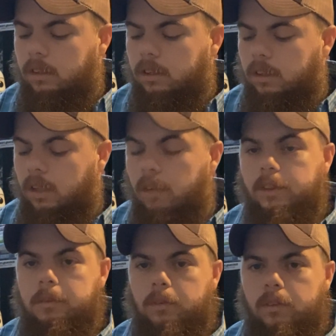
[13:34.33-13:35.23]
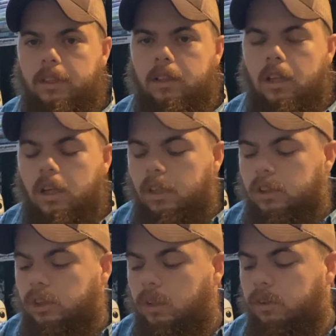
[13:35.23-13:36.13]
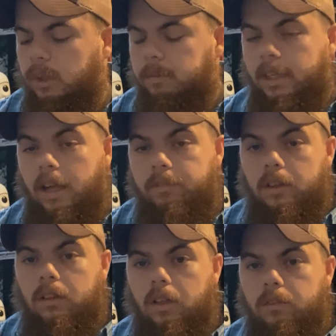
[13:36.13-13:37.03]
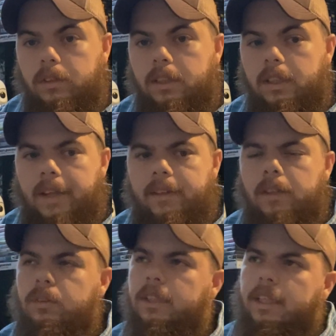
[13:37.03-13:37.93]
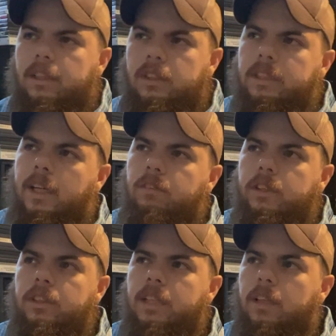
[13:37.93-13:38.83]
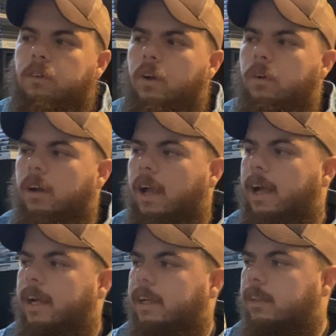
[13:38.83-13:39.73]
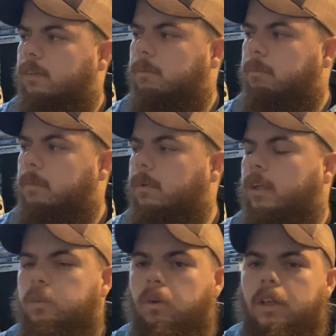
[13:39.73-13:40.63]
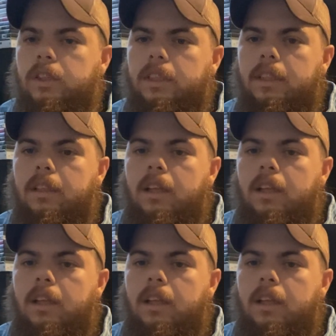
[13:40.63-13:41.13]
loved this movie, showed it to me, and I fell in love with it. And it was like several years down the road, I remembered us watching it.